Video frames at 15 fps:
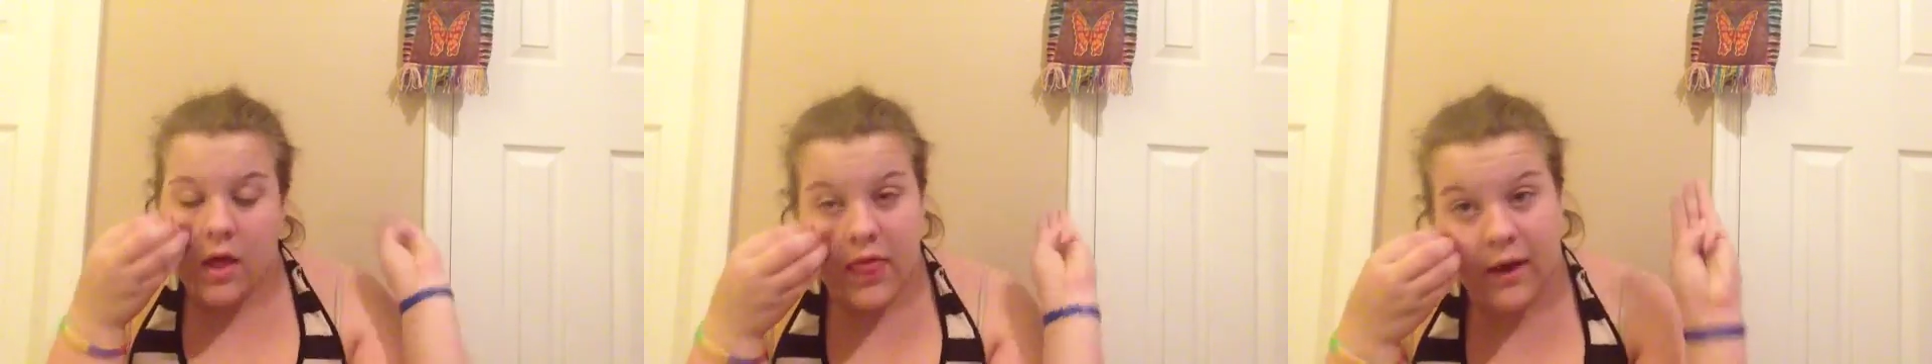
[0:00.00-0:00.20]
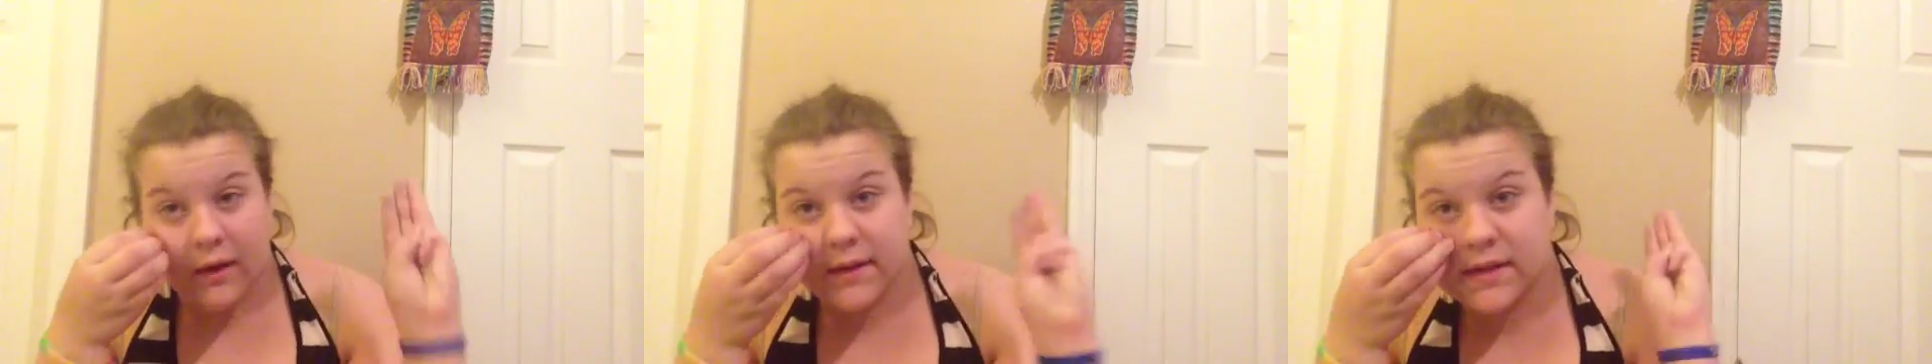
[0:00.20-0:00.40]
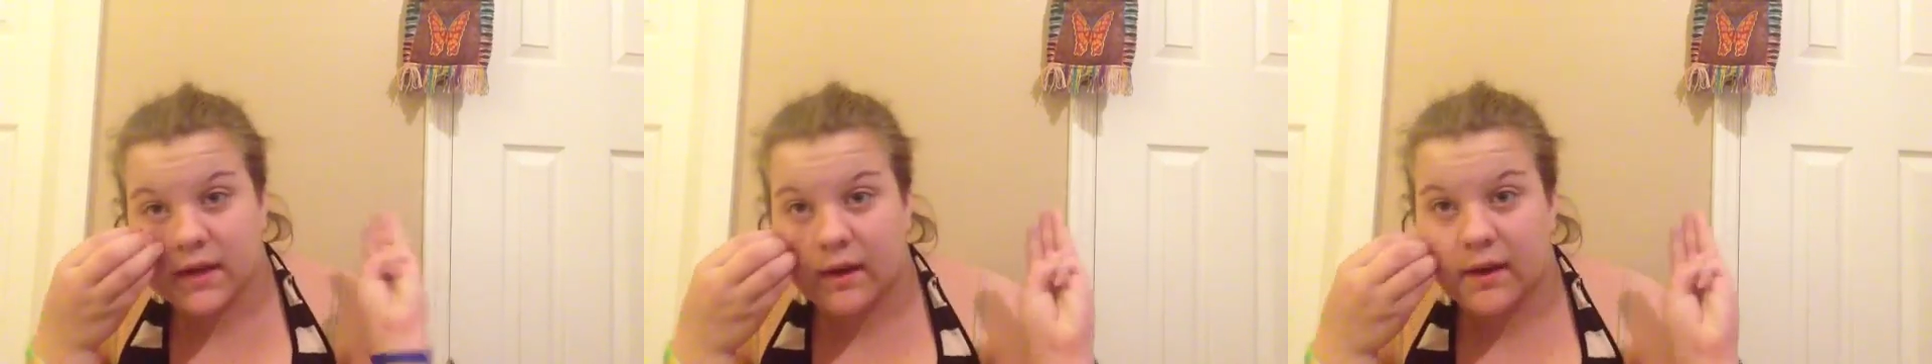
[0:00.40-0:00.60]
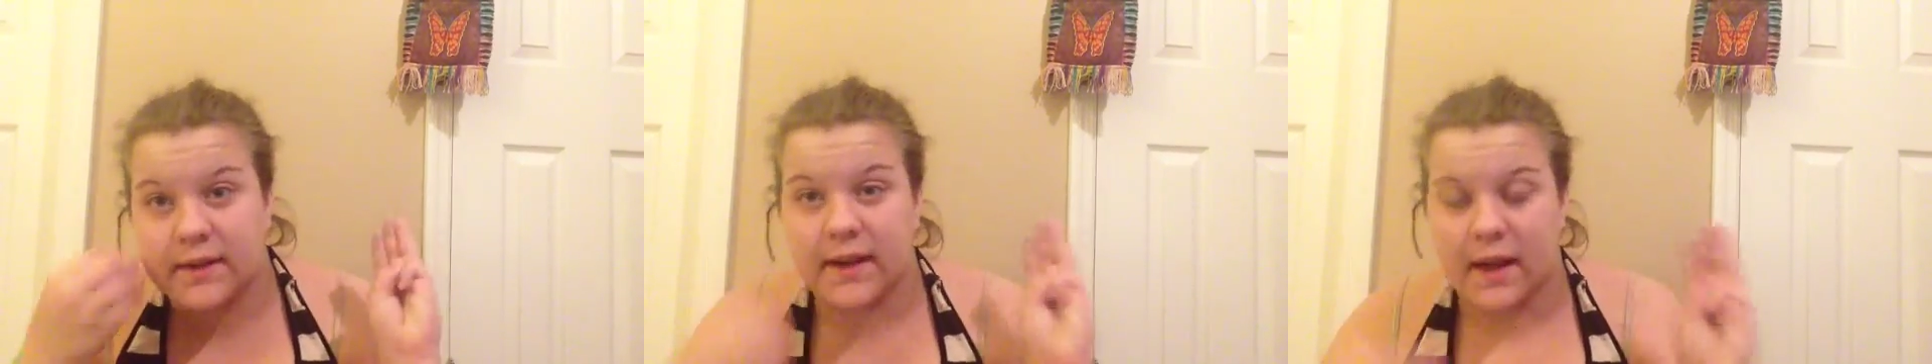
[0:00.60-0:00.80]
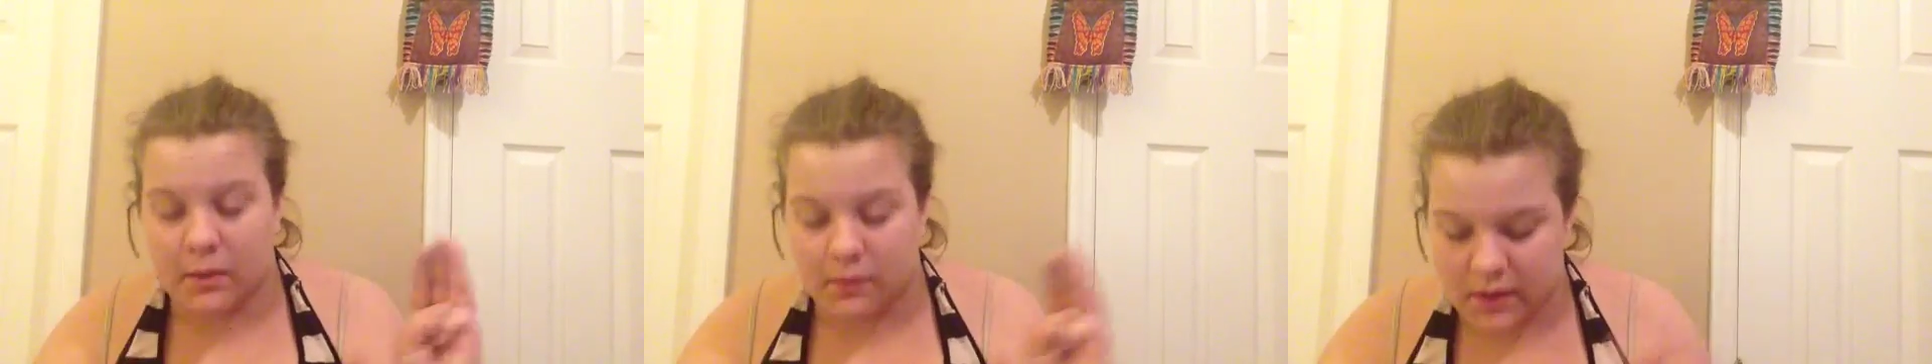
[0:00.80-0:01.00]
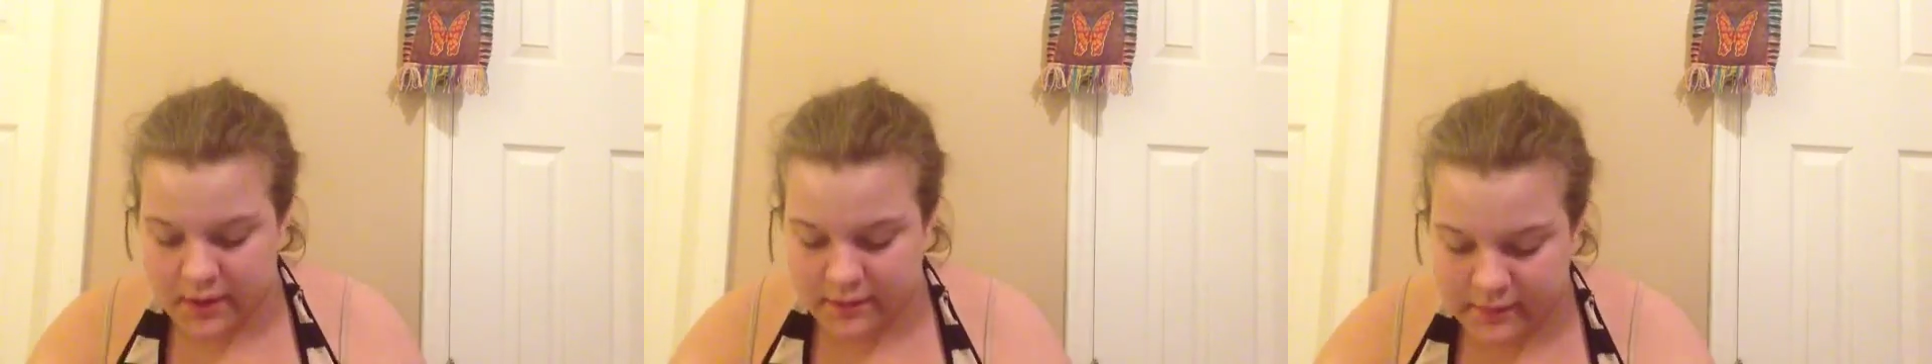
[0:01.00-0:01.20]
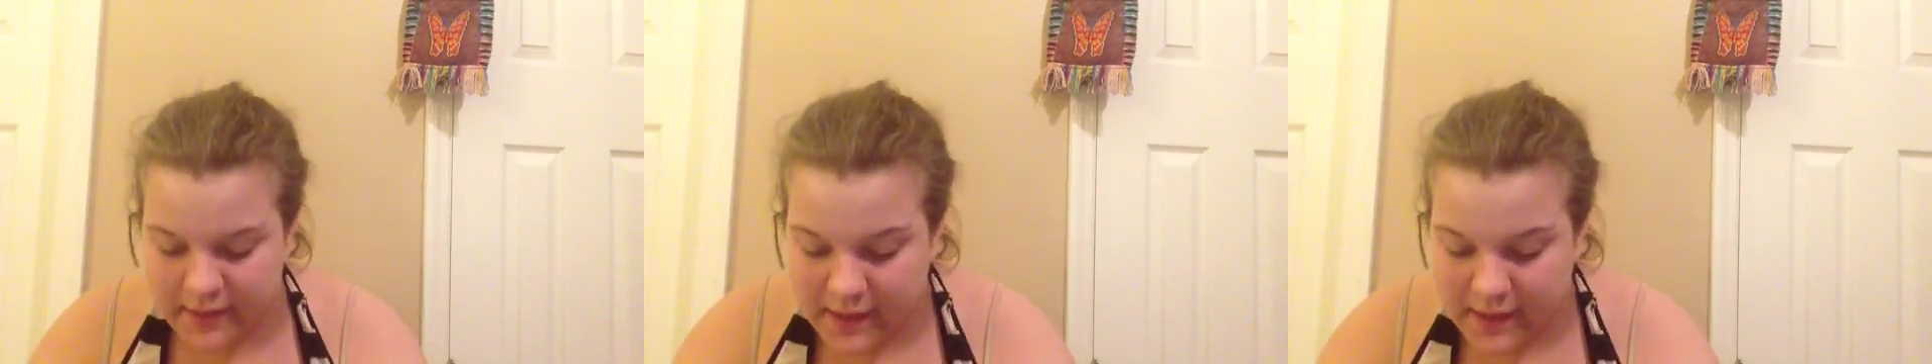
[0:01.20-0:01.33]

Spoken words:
That was all on day 1.